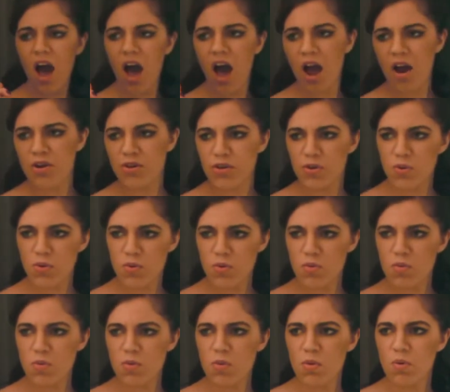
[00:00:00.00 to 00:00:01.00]
Are you
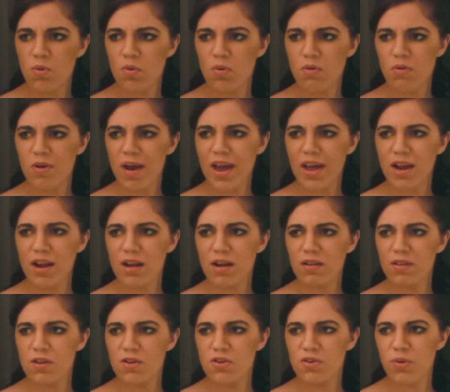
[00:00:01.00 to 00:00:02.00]
riding
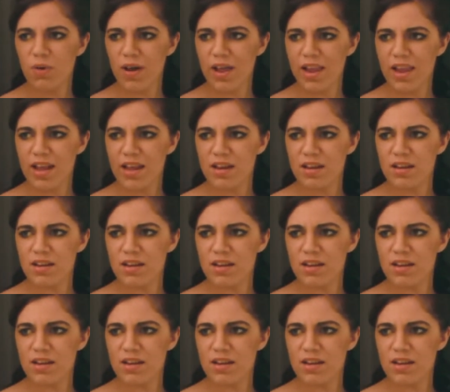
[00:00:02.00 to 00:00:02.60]
on the toilet?